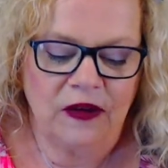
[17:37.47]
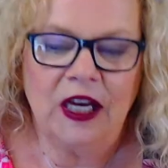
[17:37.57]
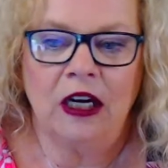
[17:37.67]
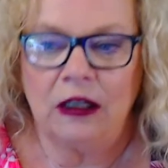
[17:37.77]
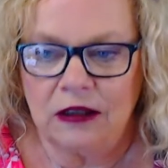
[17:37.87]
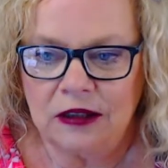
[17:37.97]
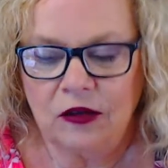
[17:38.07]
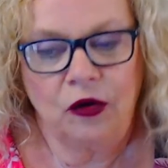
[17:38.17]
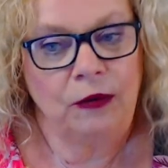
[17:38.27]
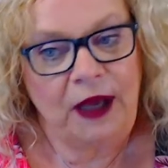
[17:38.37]
Vehicle.
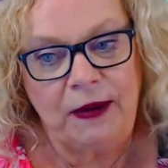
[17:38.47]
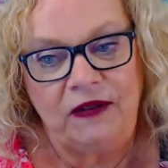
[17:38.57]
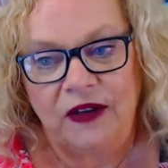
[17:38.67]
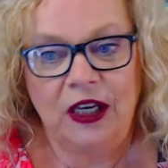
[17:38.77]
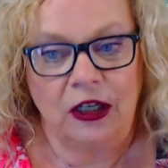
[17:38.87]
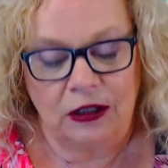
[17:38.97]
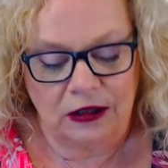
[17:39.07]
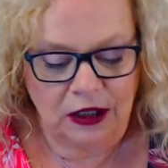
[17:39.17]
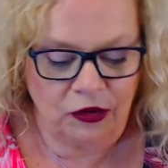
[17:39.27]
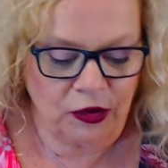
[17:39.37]
Or maybe
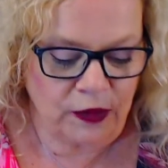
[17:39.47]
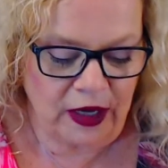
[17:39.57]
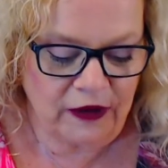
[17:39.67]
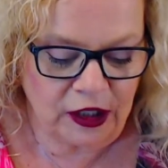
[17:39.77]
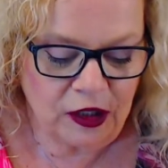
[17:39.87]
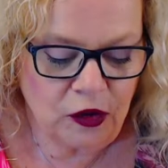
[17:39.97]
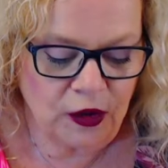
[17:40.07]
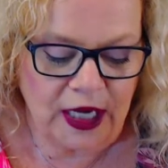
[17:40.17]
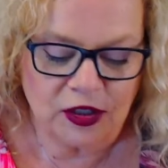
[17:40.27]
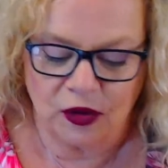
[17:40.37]
vehicle or whatever.
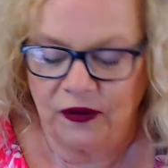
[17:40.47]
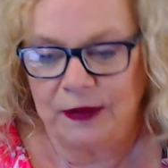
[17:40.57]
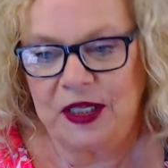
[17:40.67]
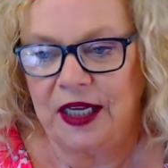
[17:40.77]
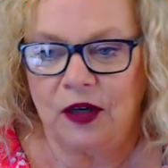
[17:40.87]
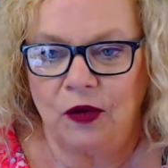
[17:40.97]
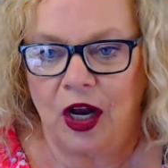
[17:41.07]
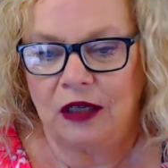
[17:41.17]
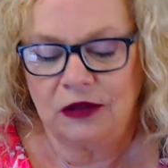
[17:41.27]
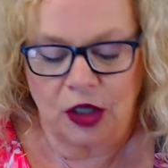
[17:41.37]
Okay, so if I'm saying it
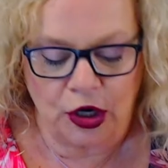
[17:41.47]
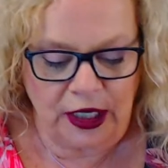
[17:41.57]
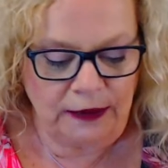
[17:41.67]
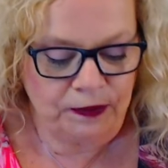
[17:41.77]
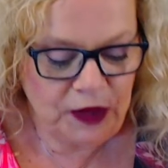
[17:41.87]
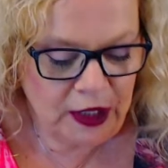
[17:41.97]
wrong, sorry.